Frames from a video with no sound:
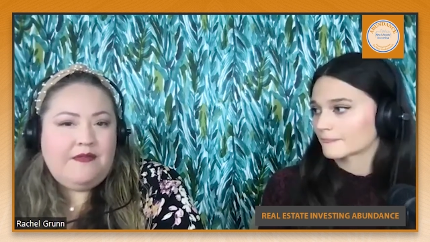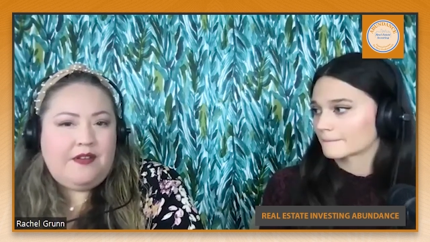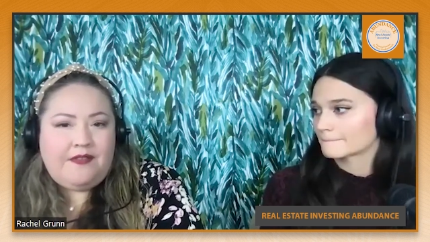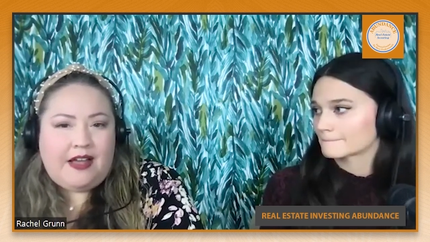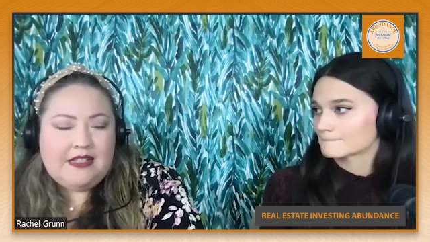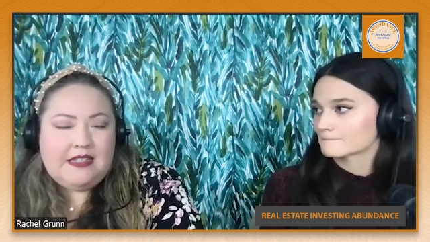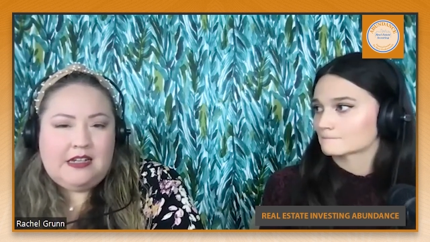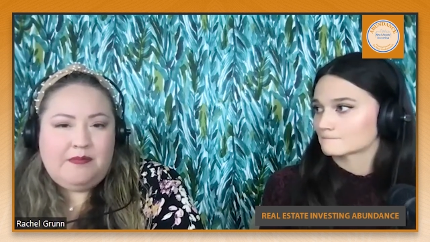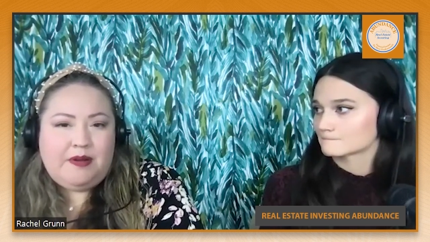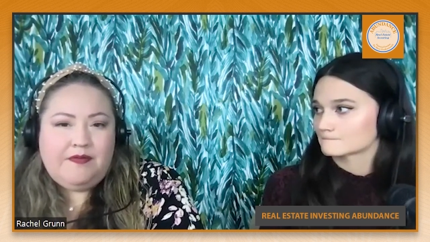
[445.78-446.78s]

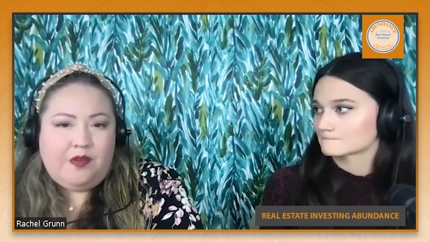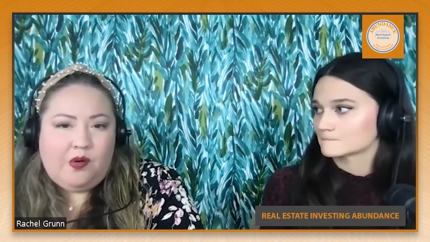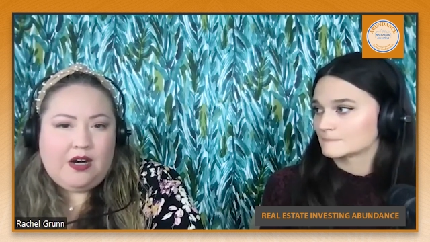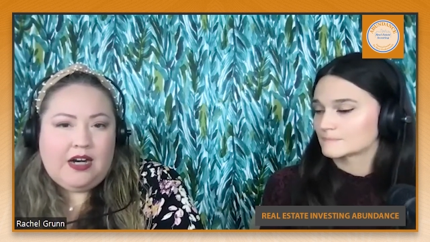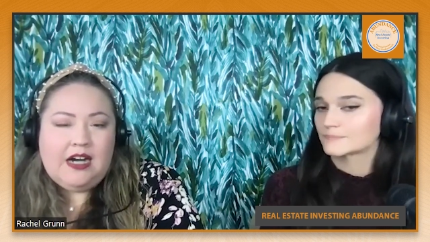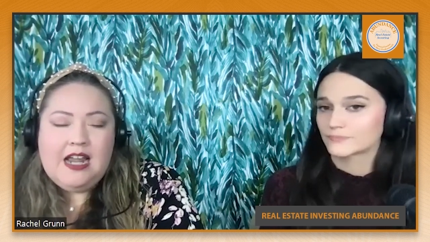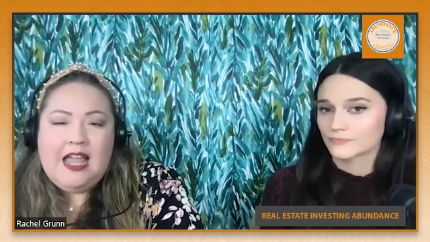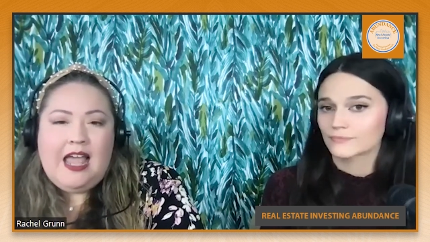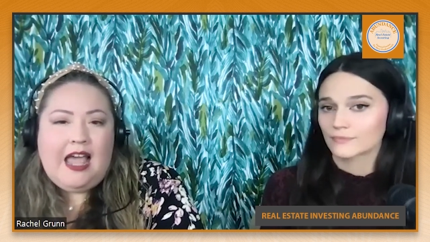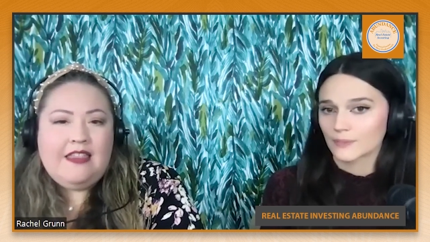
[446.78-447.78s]
Speaker 1: invested before.
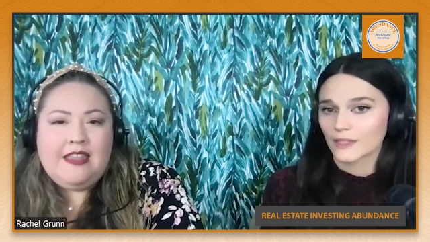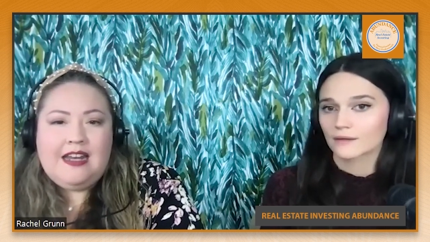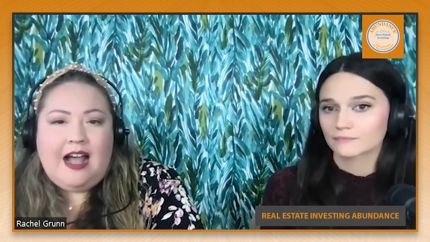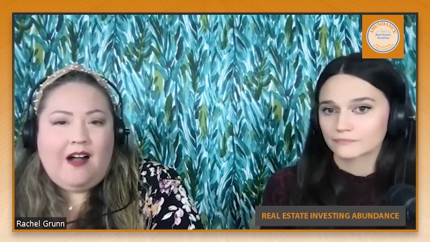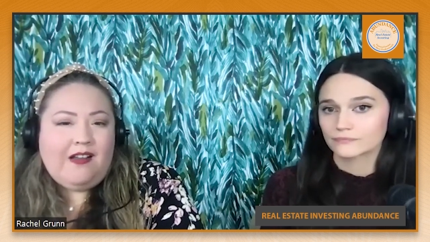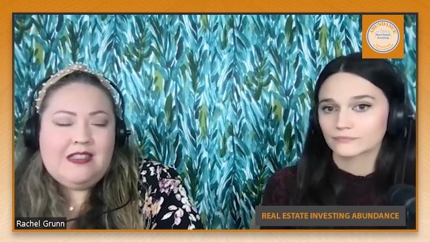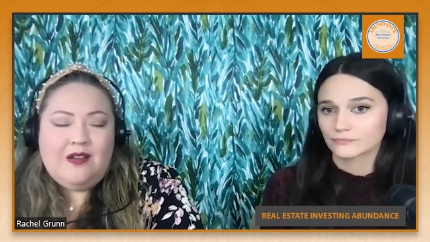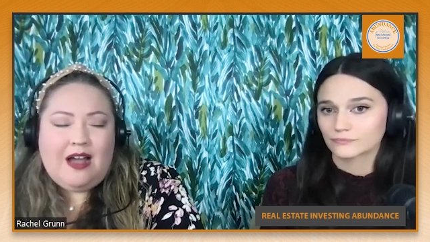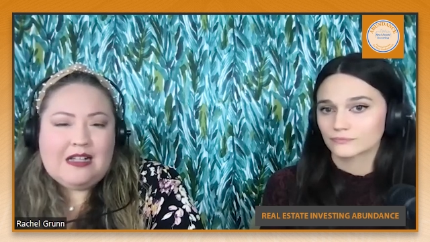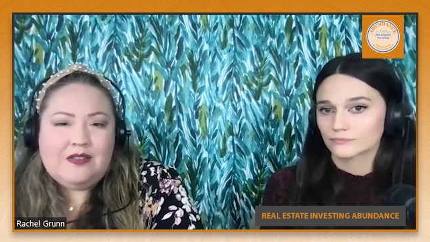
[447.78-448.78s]
And then
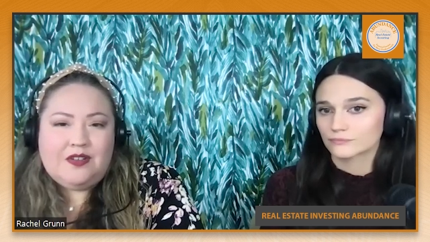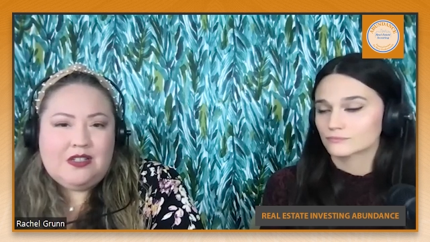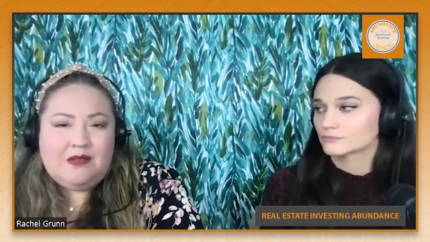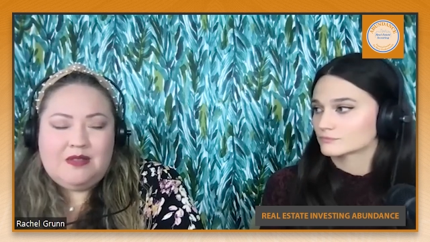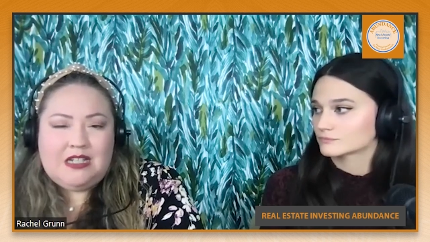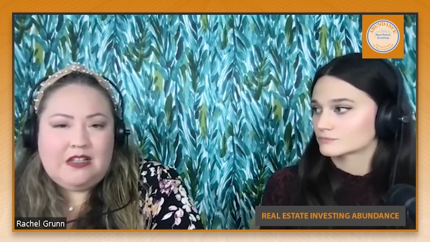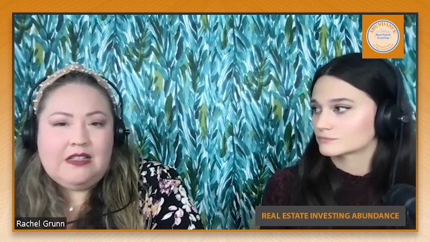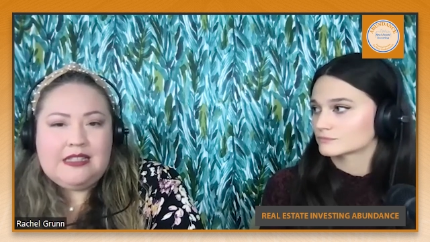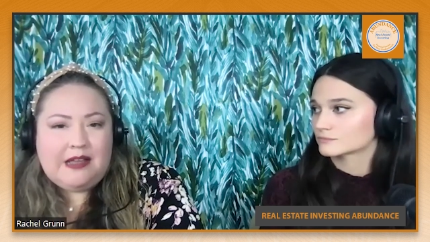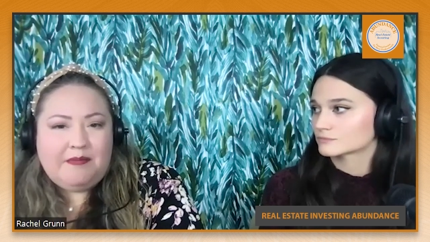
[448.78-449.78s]
also ask for some
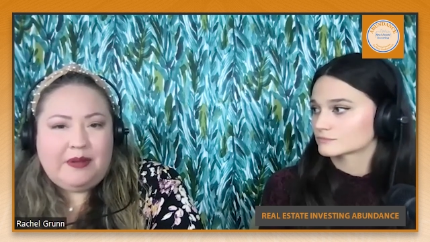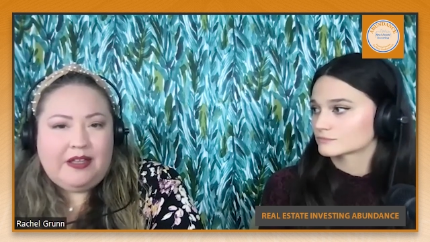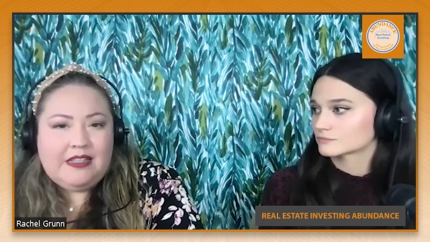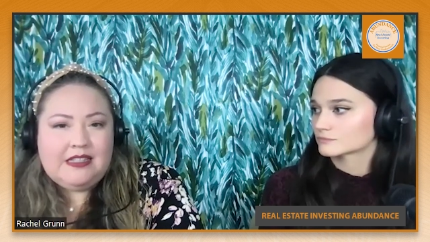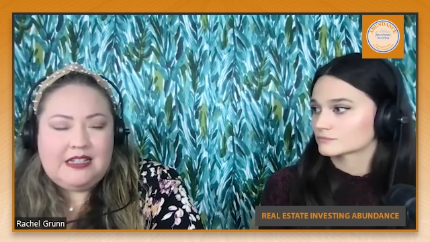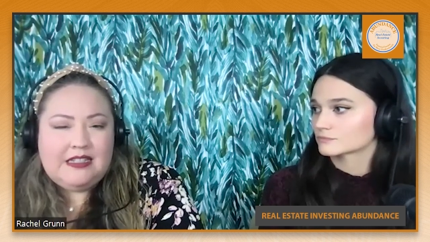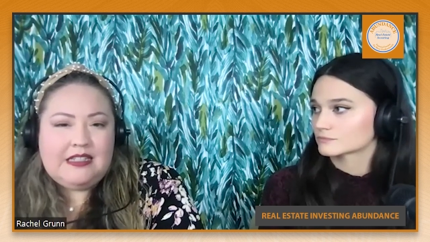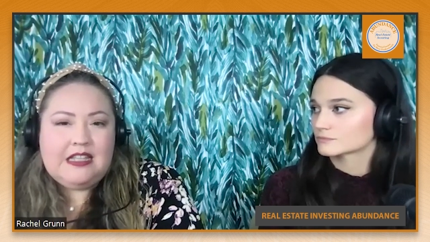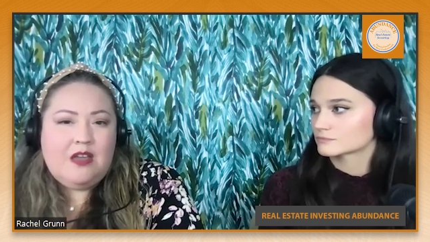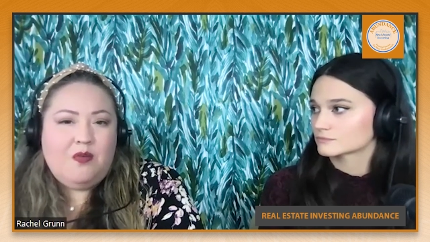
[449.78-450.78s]
deal samples and
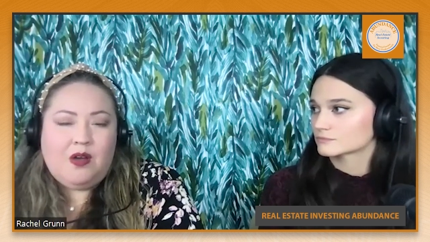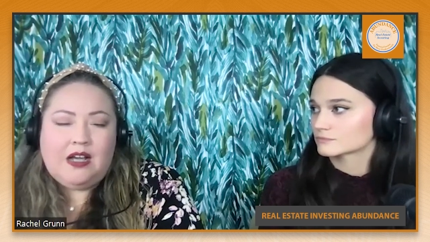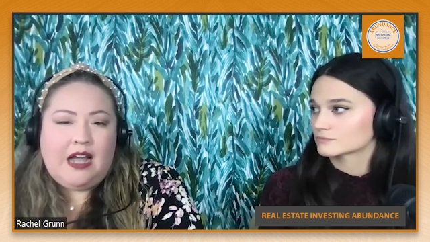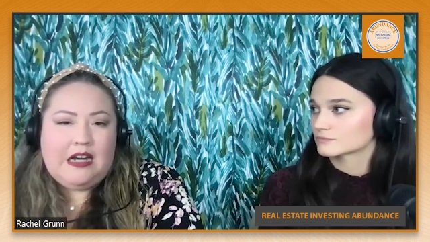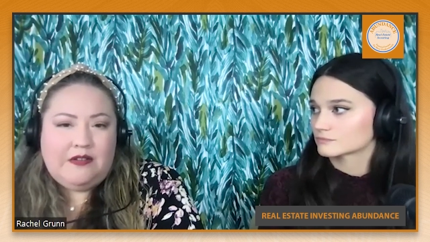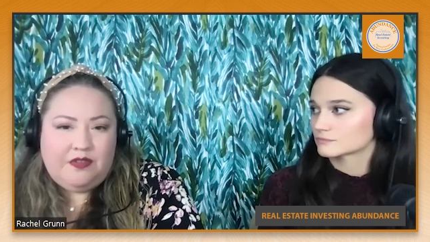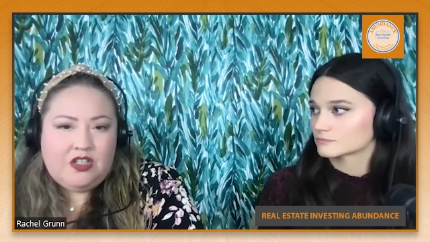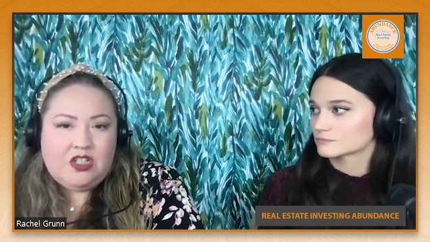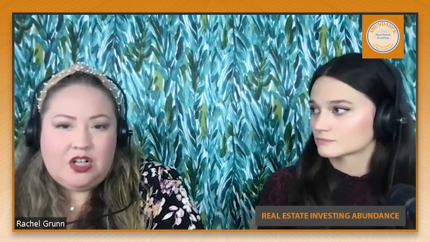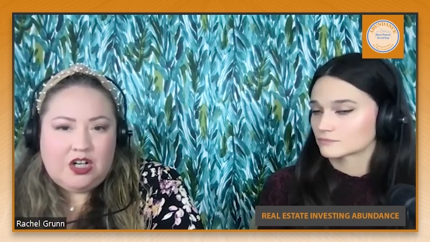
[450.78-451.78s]
see what kind of
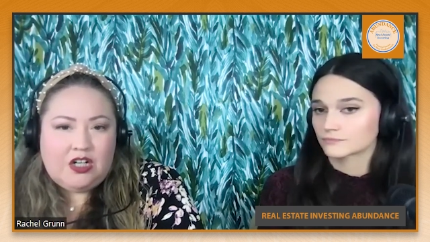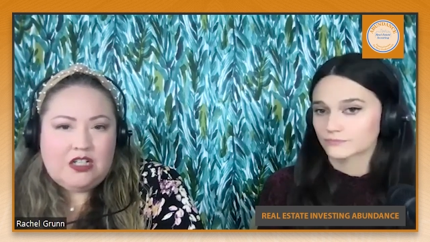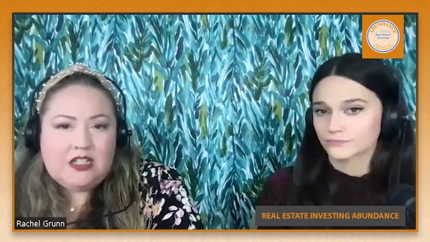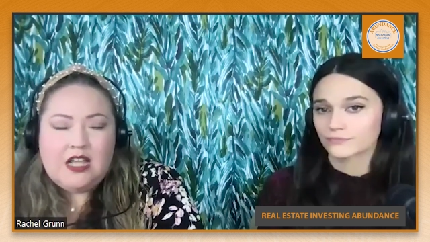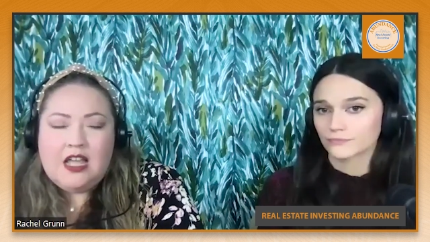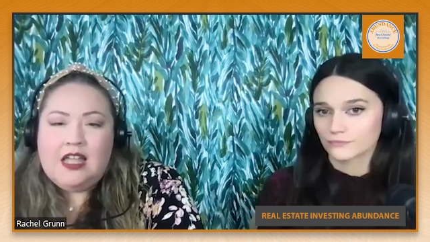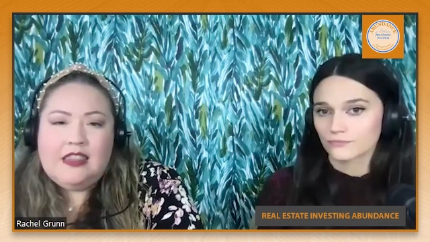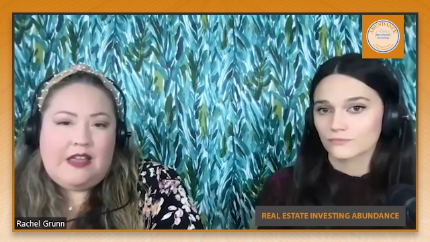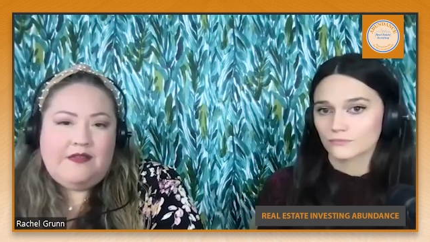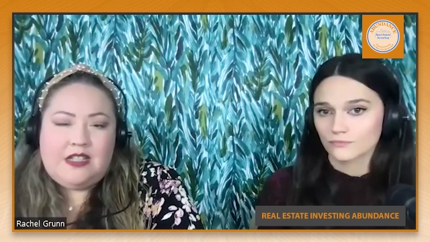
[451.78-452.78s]
returns
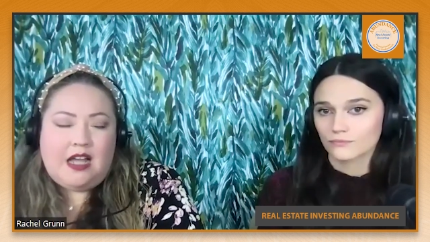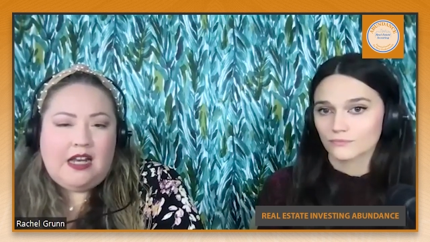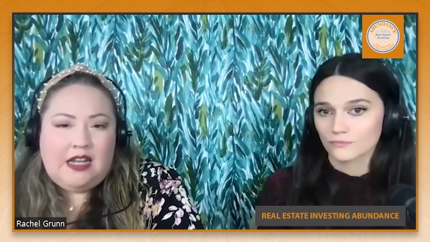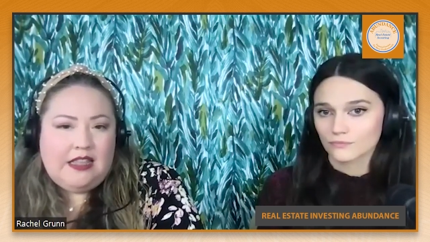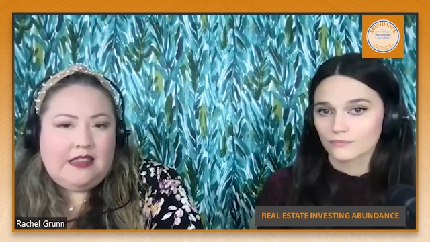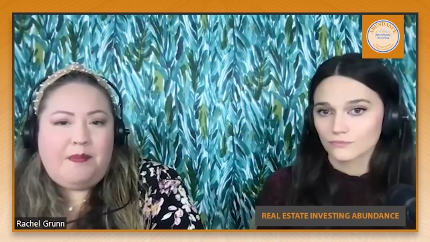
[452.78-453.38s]
they've done in the